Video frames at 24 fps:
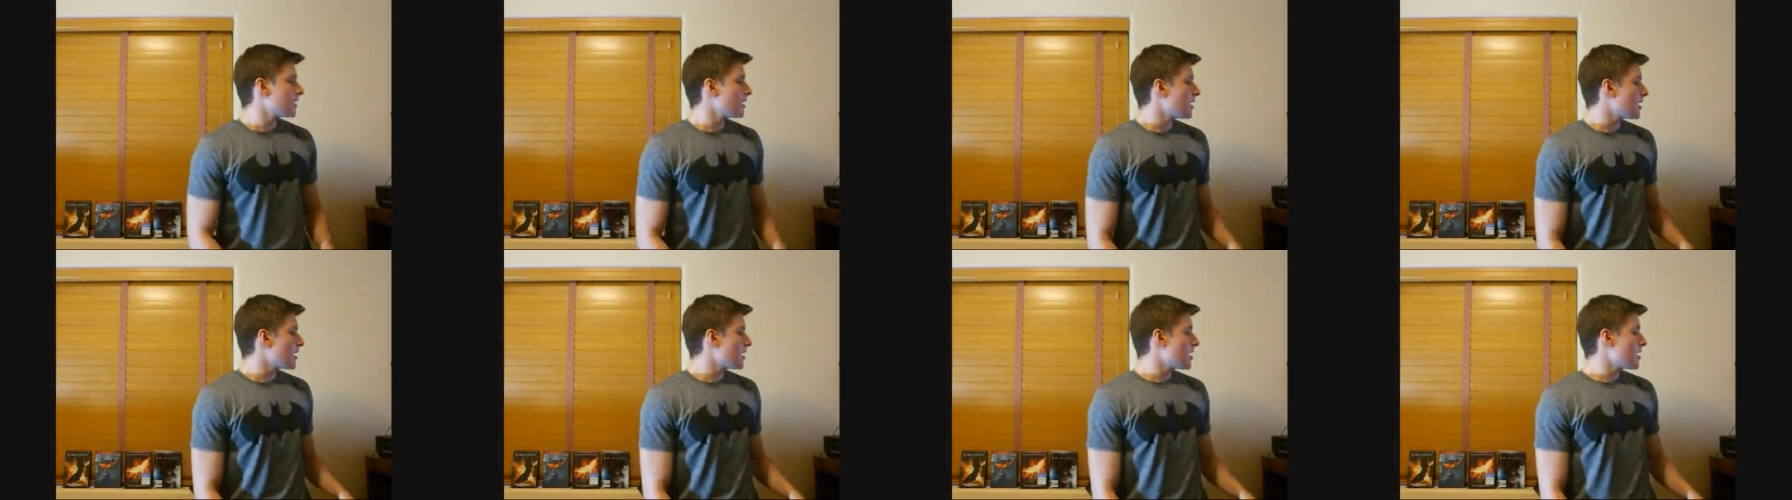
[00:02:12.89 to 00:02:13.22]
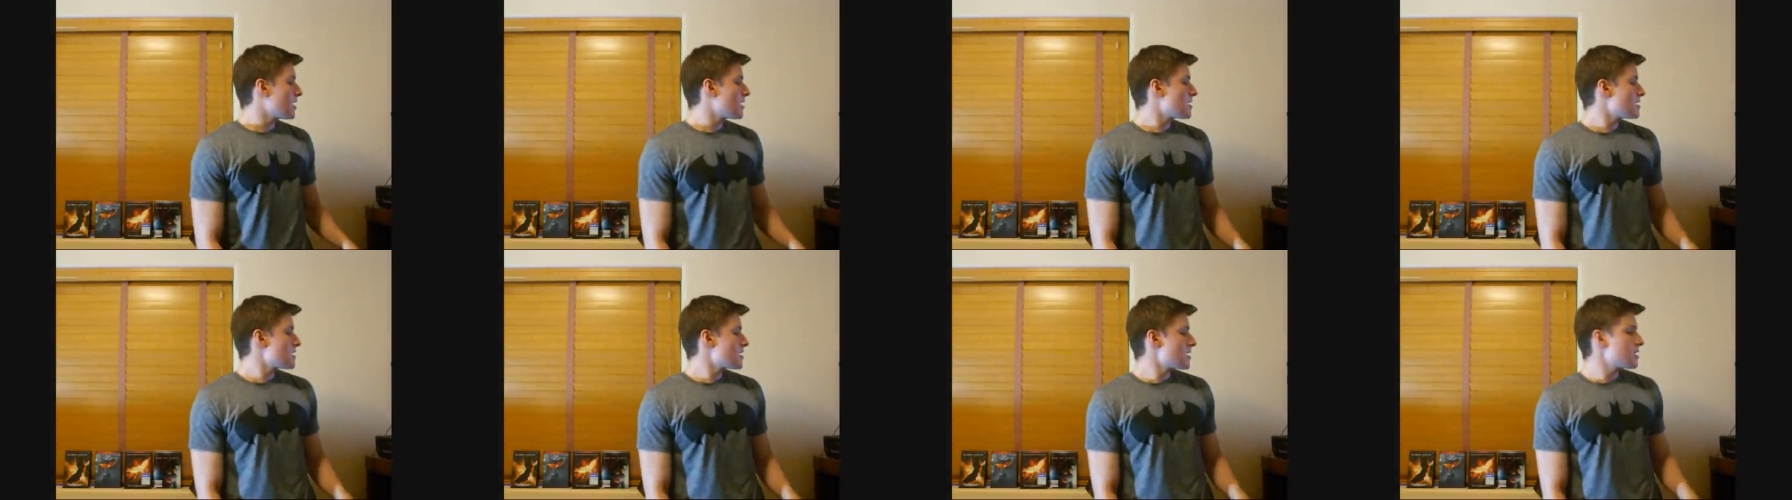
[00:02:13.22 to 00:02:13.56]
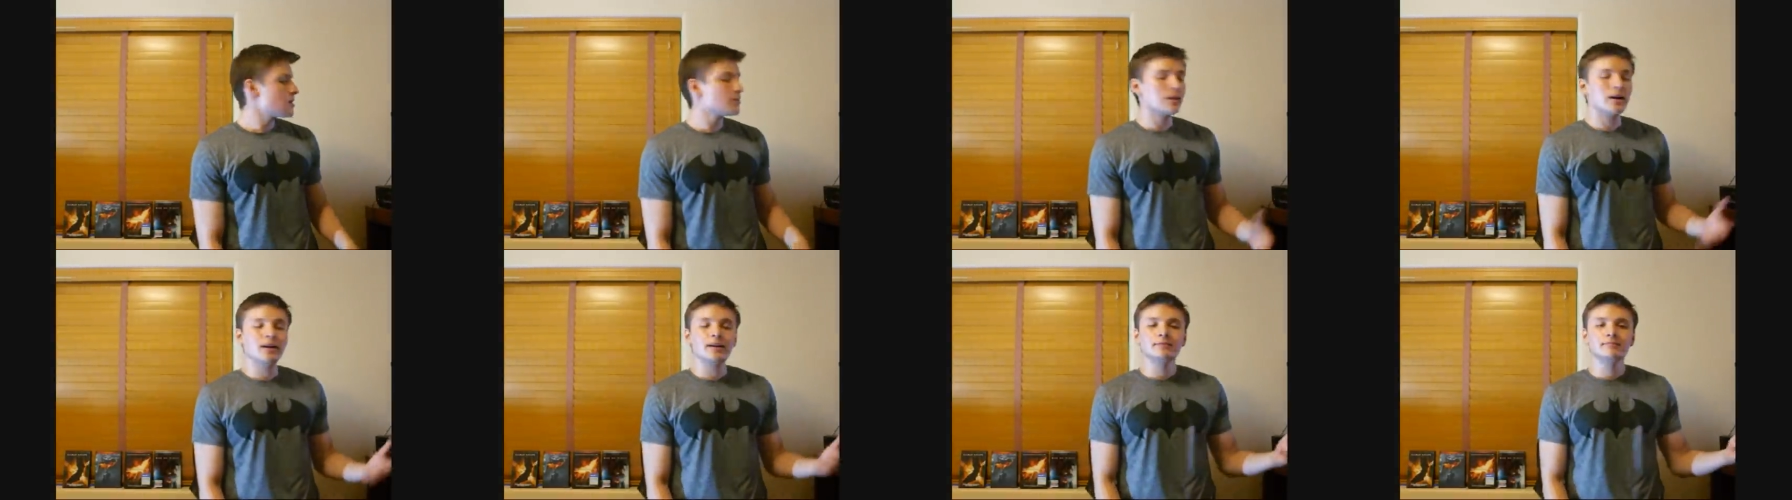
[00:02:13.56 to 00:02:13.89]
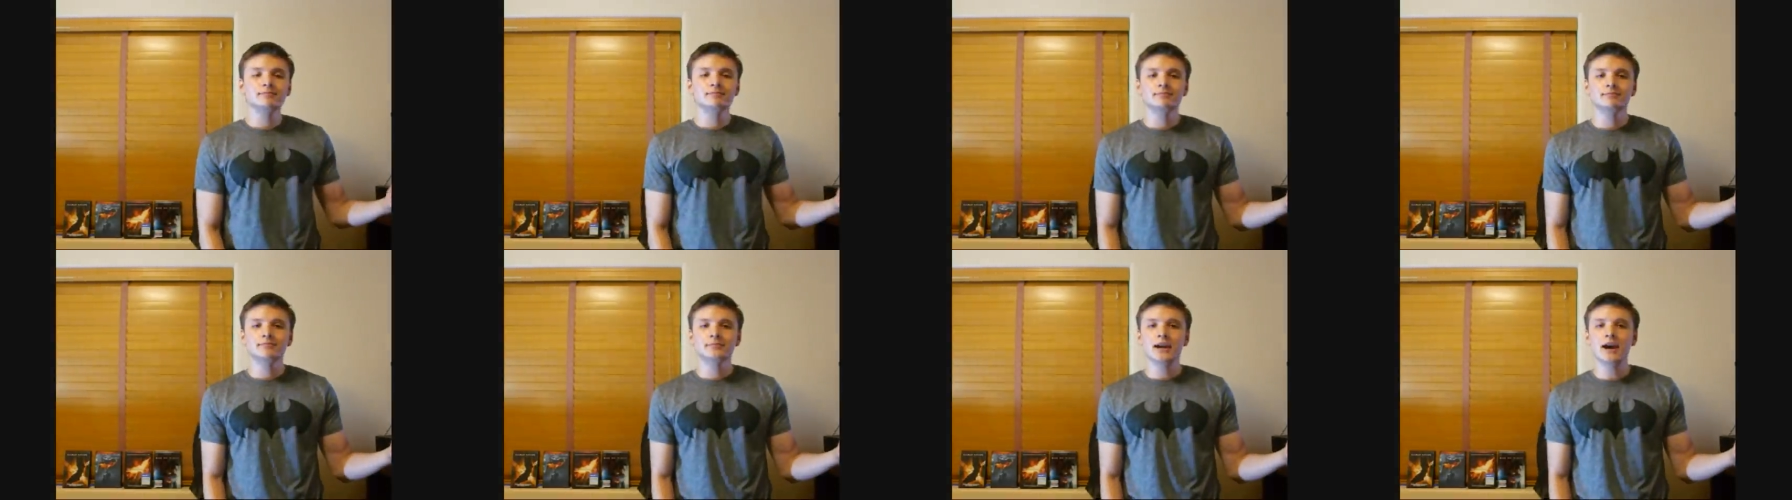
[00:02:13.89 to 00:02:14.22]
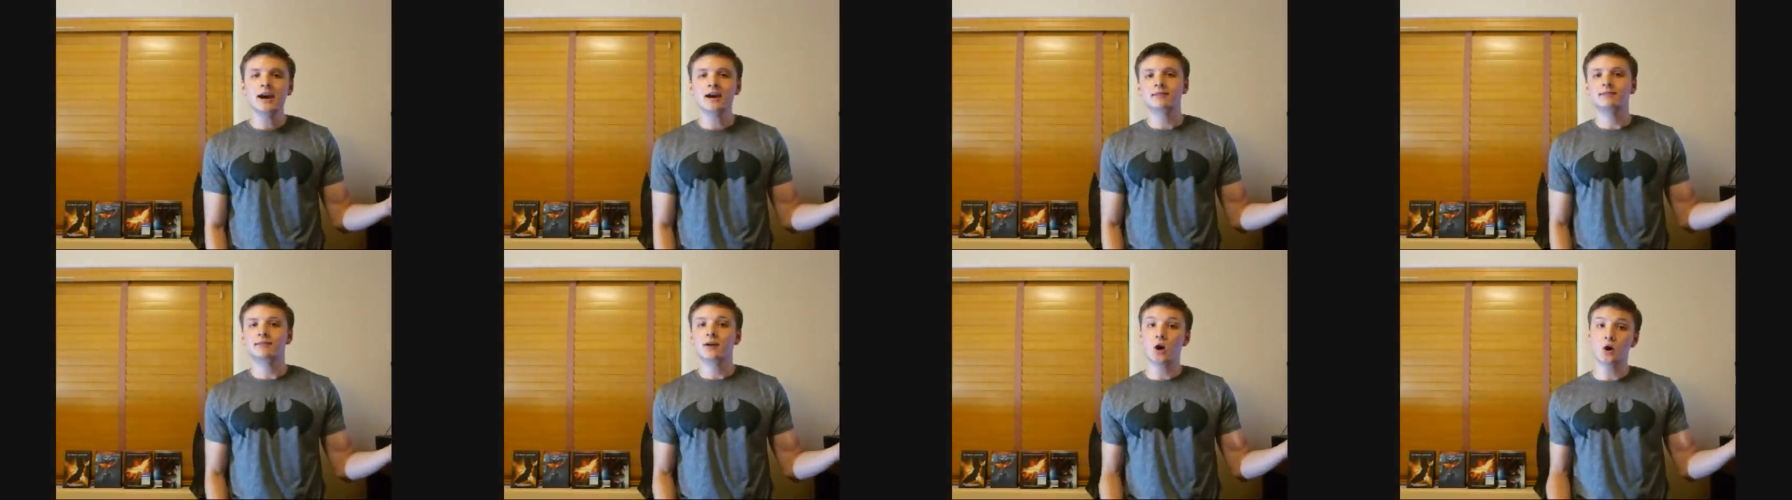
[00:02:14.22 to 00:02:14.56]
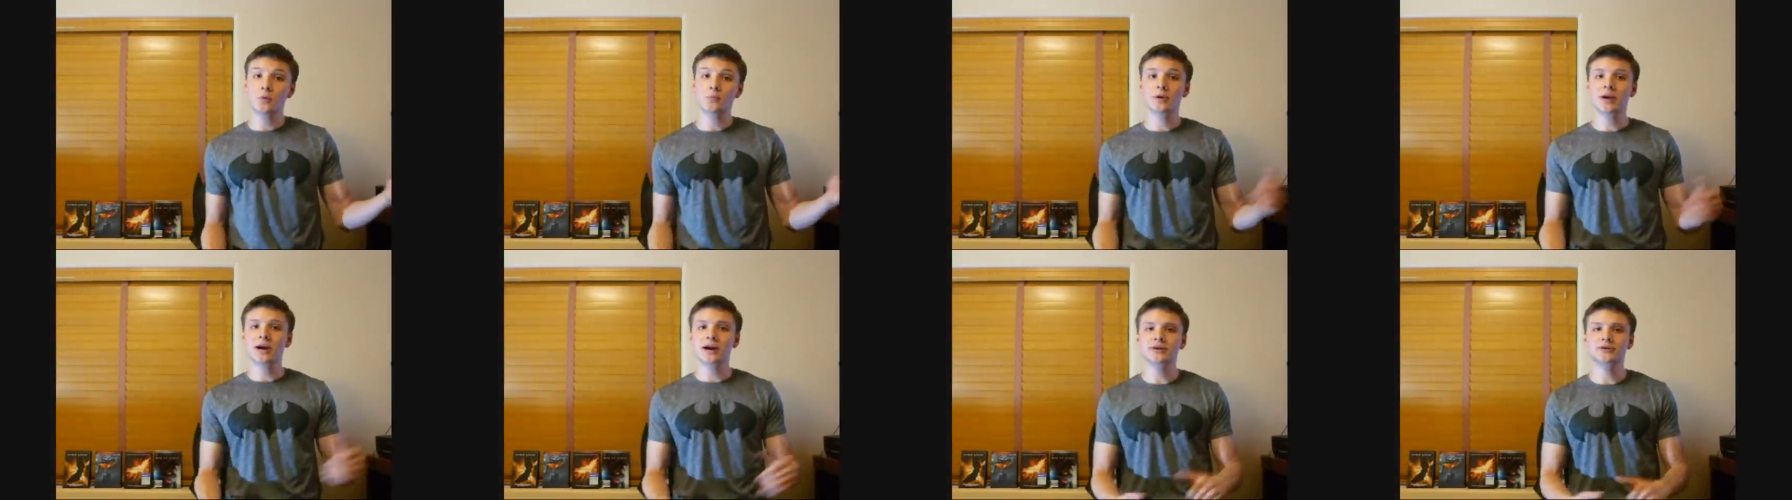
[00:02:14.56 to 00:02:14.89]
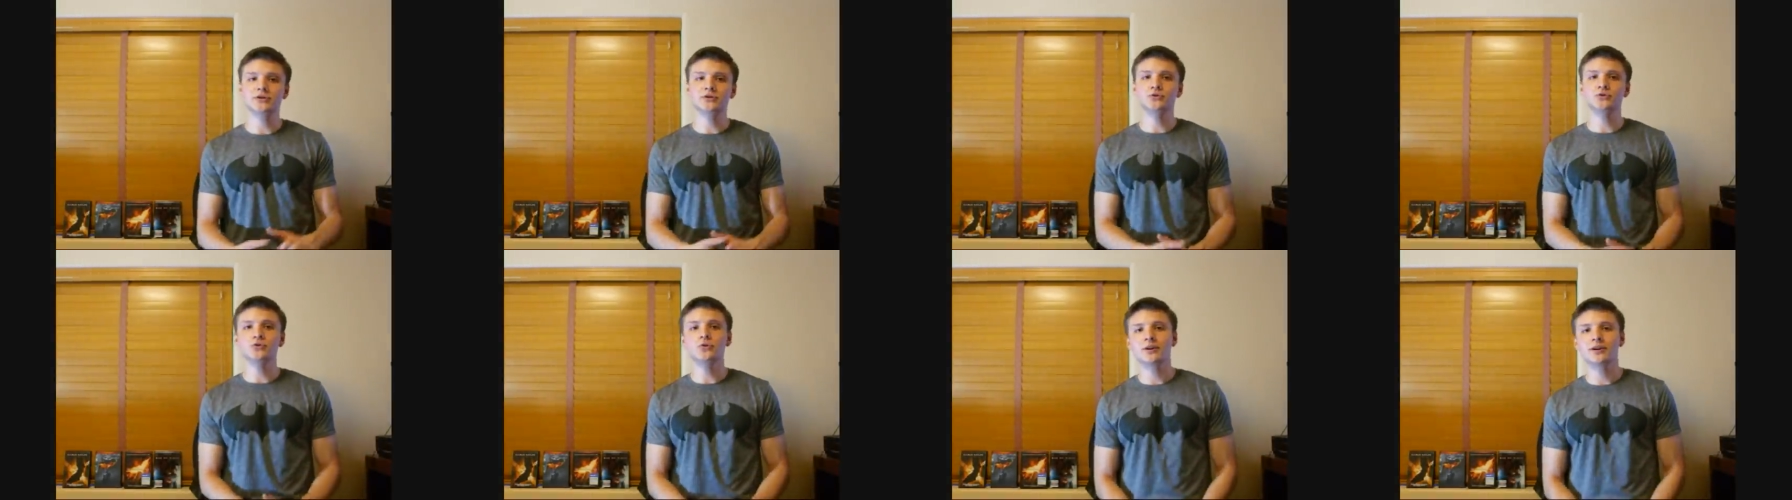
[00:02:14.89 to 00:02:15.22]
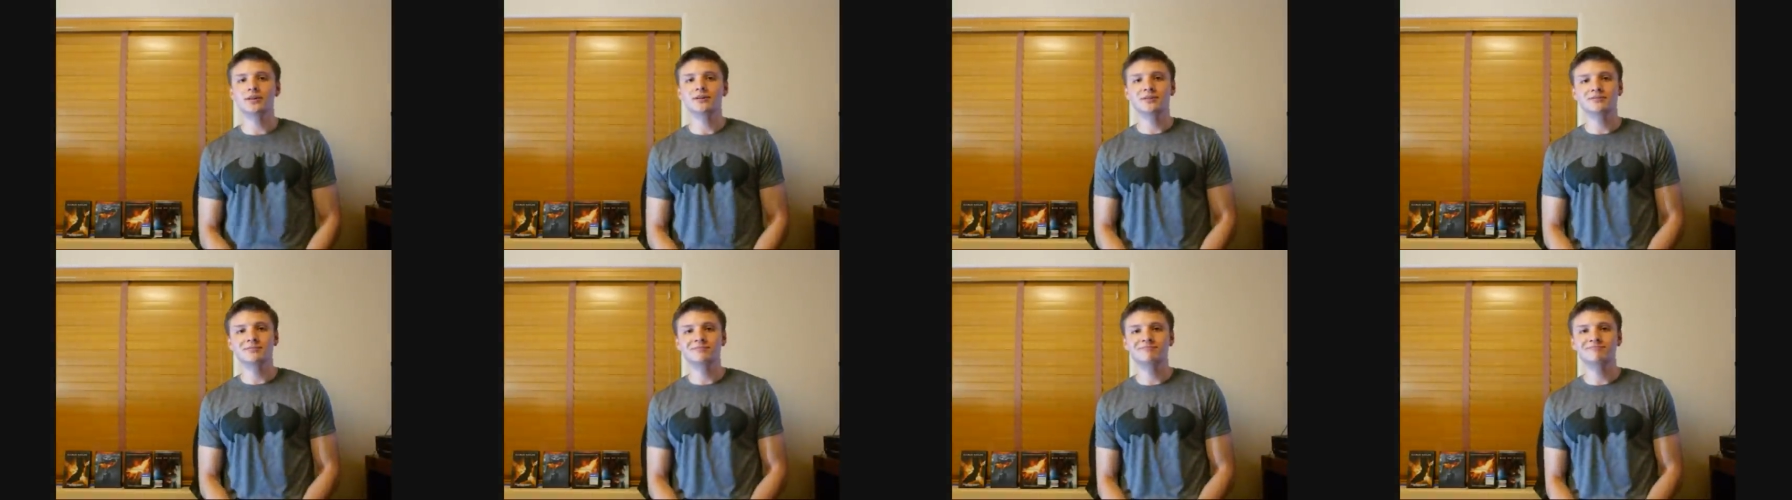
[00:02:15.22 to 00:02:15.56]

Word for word: Anyway, yeah, I hope you guys enjoyed.